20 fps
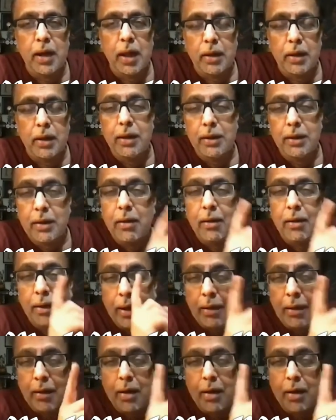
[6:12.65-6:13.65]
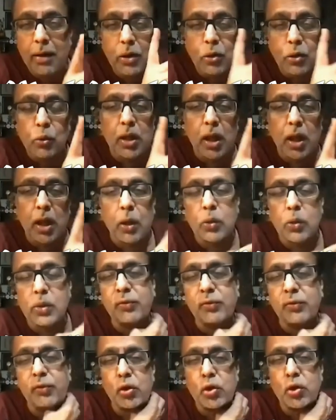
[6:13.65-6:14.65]
And in a rerun, it was a house
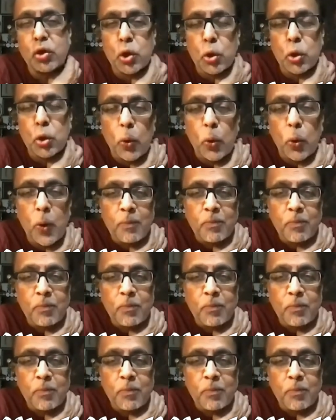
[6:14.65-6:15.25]
full show.